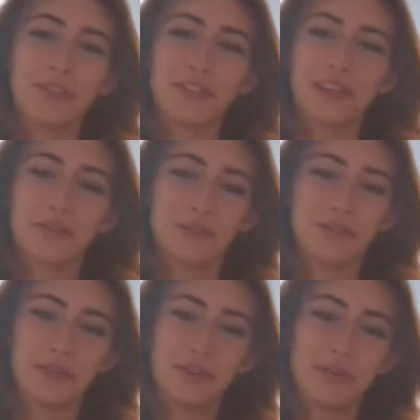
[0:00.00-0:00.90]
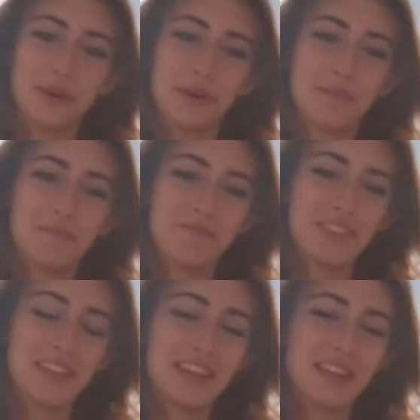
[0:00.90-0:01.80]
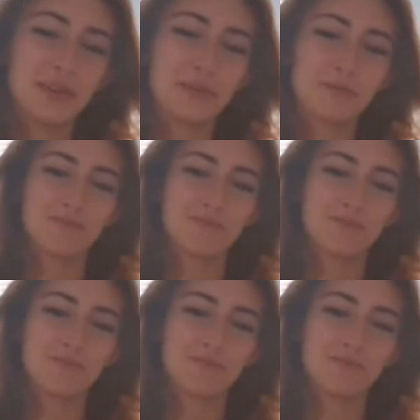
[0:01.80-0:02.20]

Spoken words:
thankful for you, Mom. Thank you.